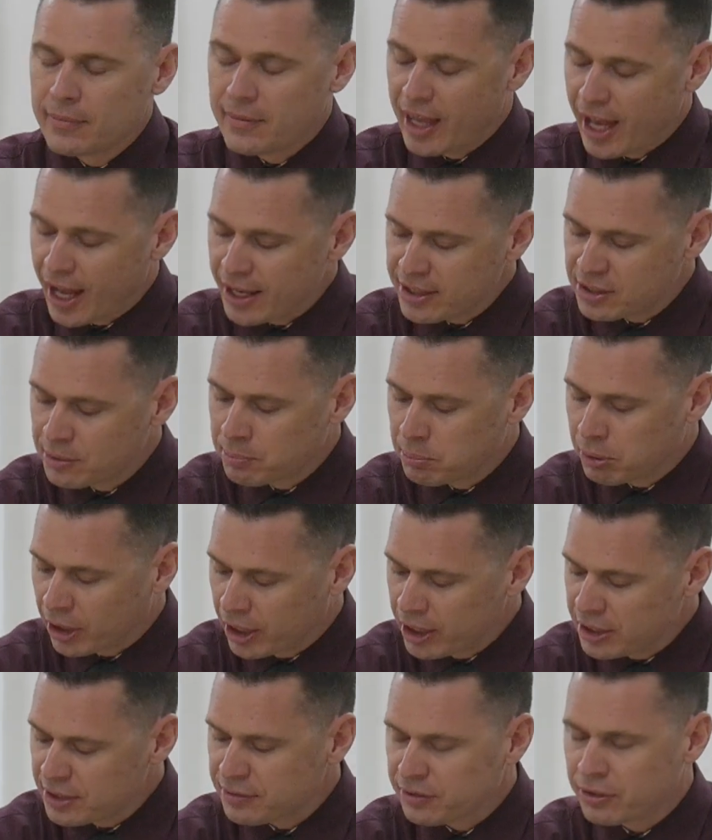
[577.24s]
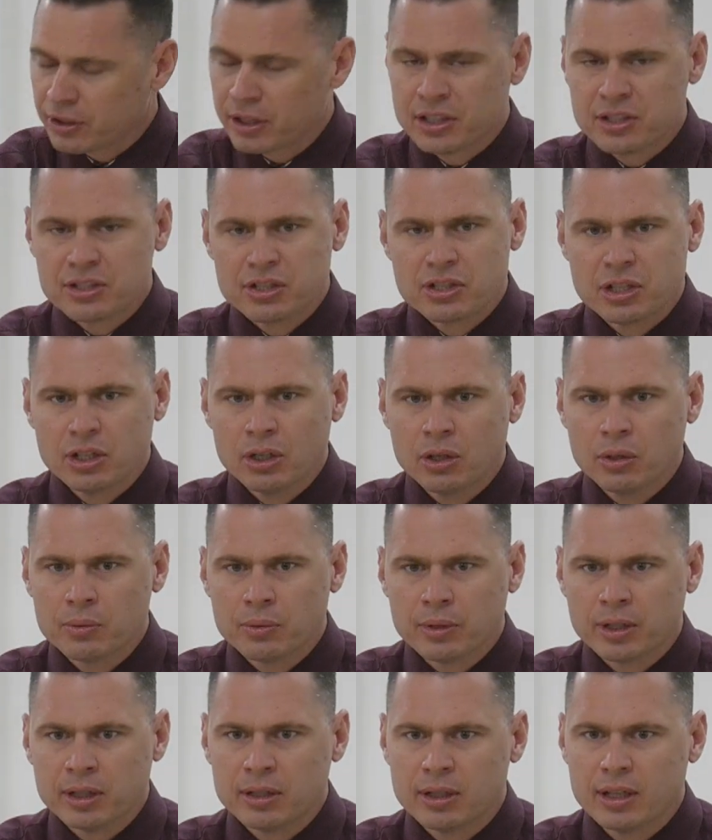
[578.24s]
That's a place for his
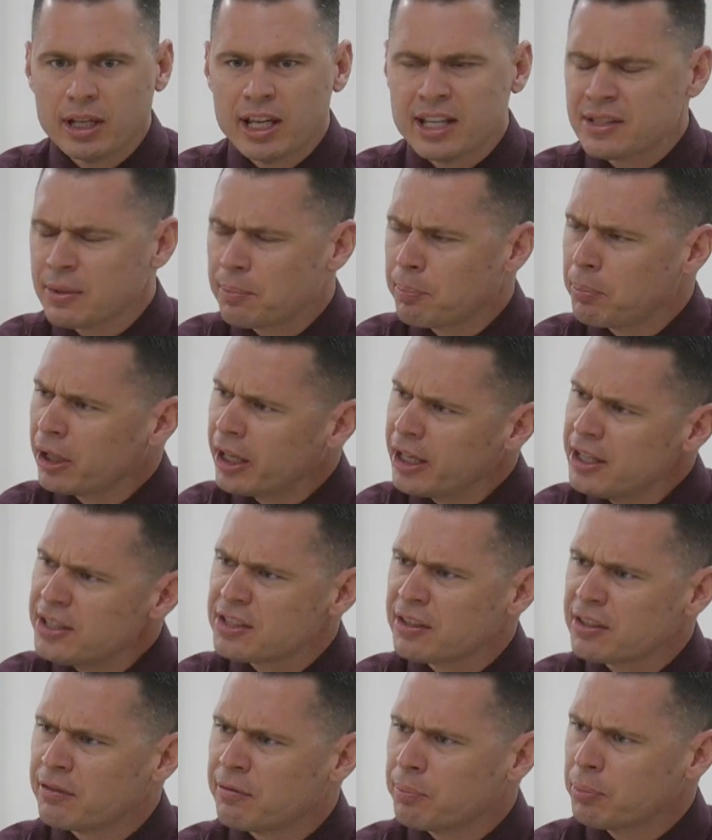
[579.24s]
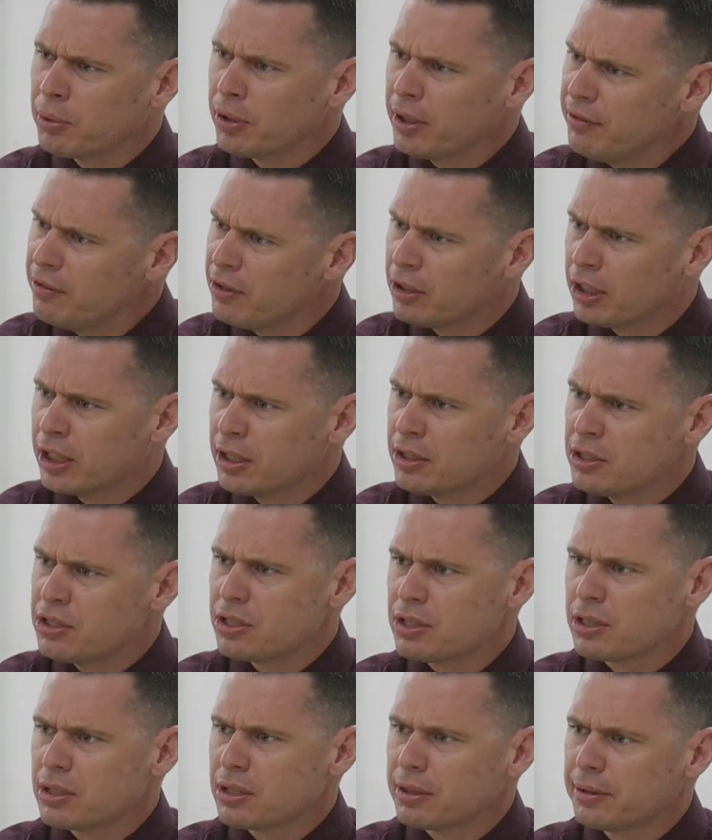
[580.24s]
children. It's a place of
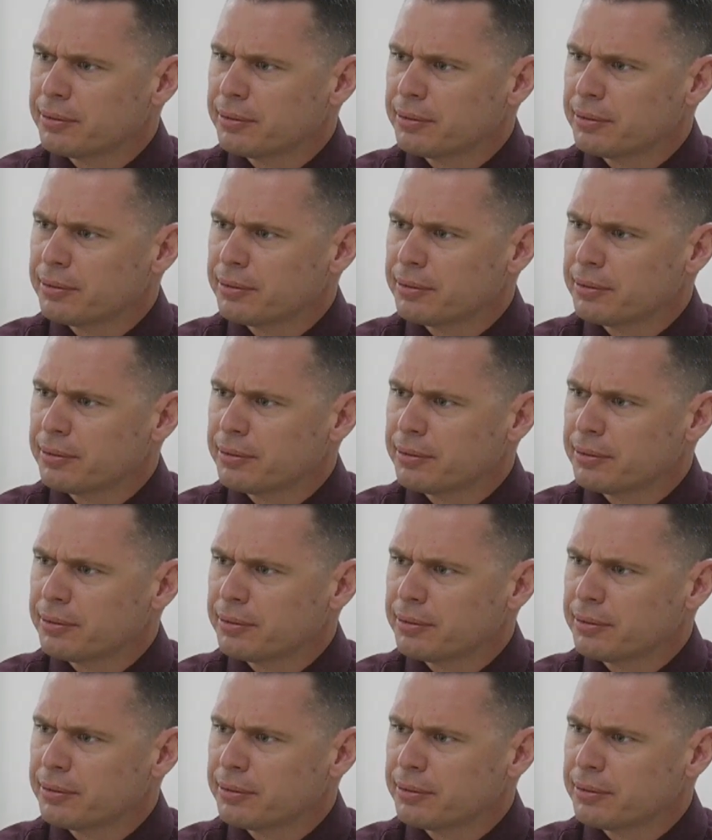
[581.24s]
privilege.